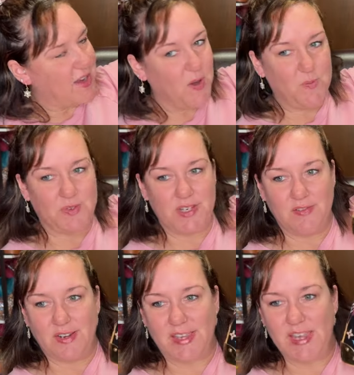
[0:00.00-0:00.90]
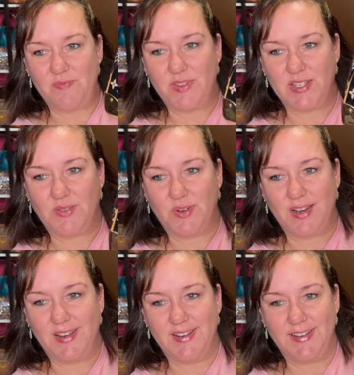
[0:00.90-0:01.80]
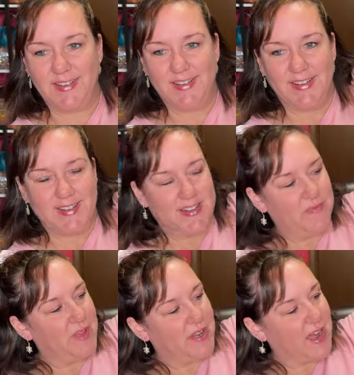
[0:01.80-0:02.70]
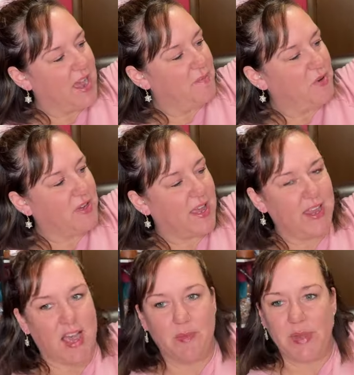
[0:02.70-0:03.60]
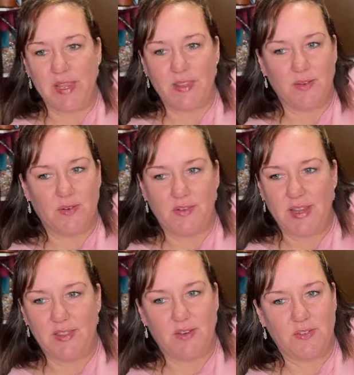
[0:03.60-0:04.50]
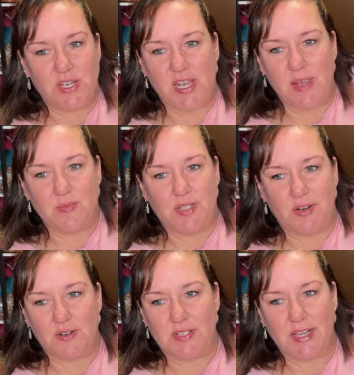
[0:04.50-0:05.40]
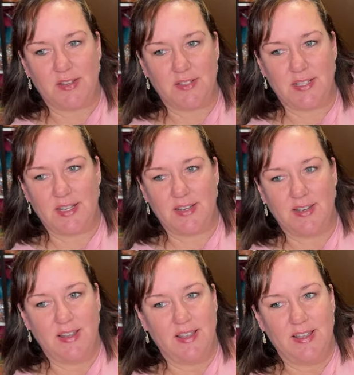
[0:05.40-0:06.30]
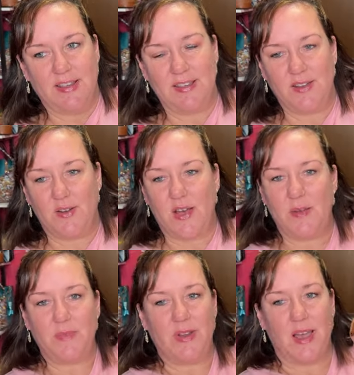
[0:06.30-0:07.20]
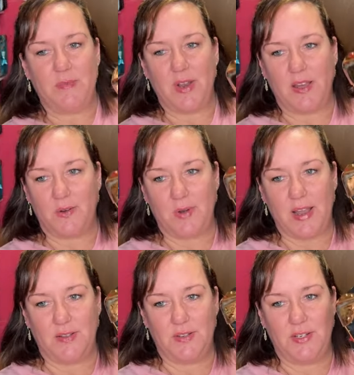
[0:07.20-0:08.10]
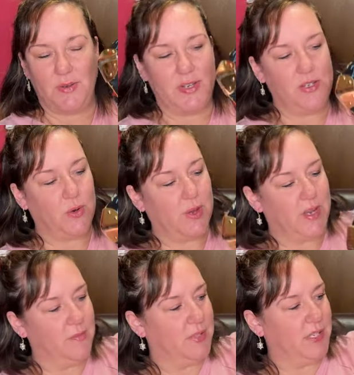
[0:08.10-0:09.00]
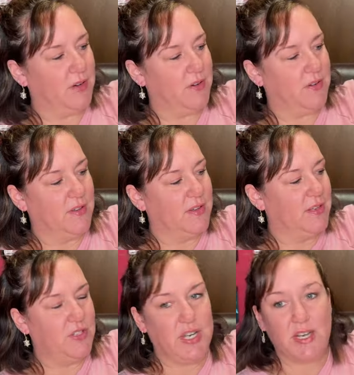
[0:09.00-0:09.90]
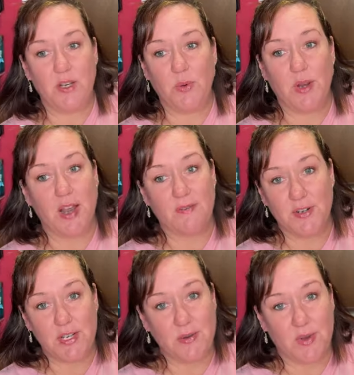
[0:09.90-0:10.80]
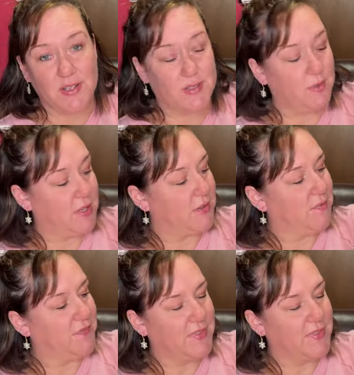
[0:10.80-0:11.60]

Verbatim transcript: hope she would keep this one. But I'm okay. I'm either either she keeps it or sells it. You know, I'm I'm not around to enjoy them. So she can do whatever she wants with them.